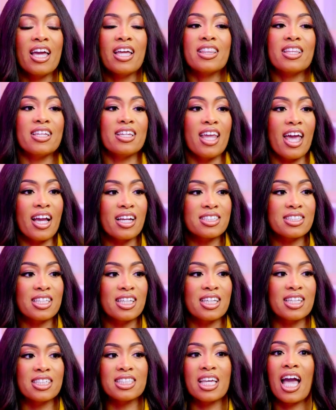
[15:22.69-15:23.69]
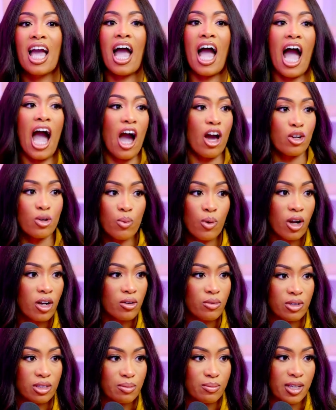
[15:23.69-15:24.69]
The next is how to work
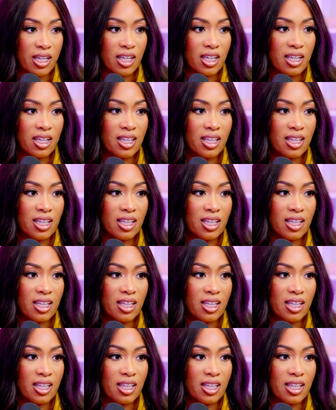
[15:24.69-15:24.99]
with me.